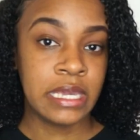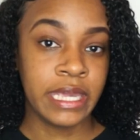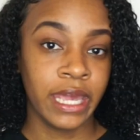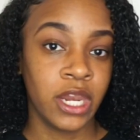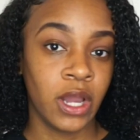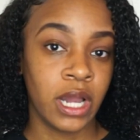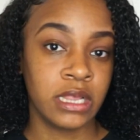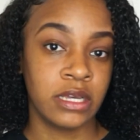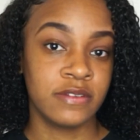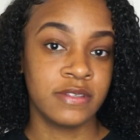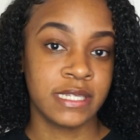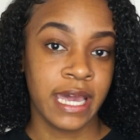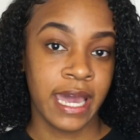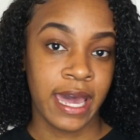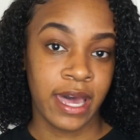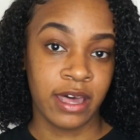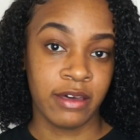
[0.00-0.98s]
Yeah, I know I love to
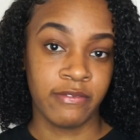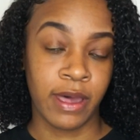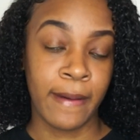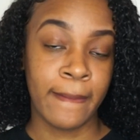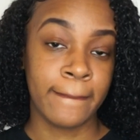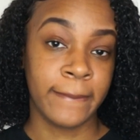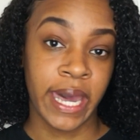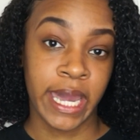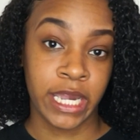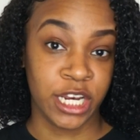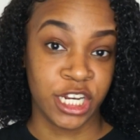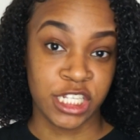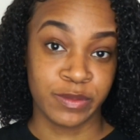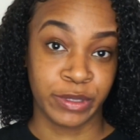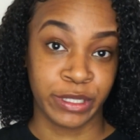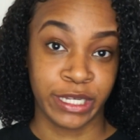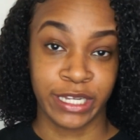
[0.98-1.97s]
have my hair
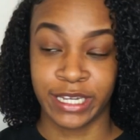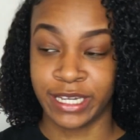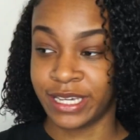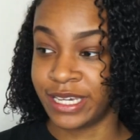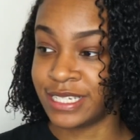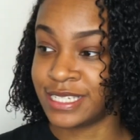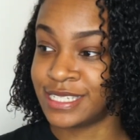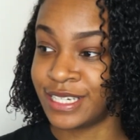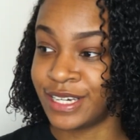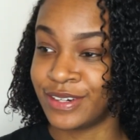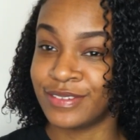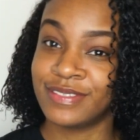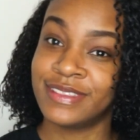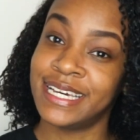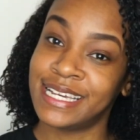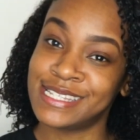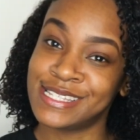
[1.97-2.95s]
smelling good, so
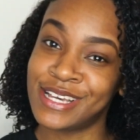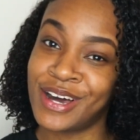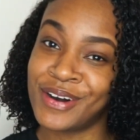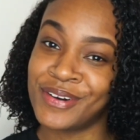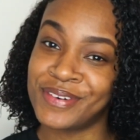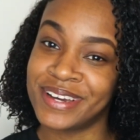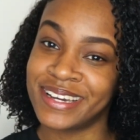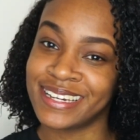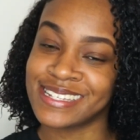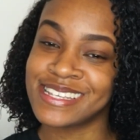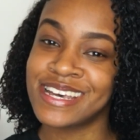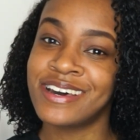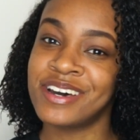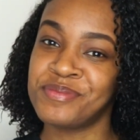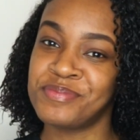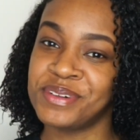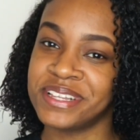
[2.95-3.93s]
that's always
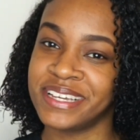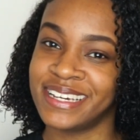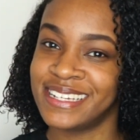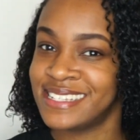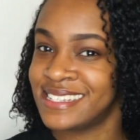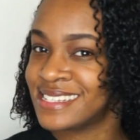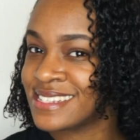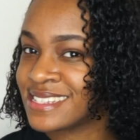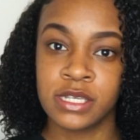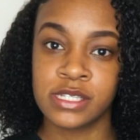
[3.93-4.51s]
a plus.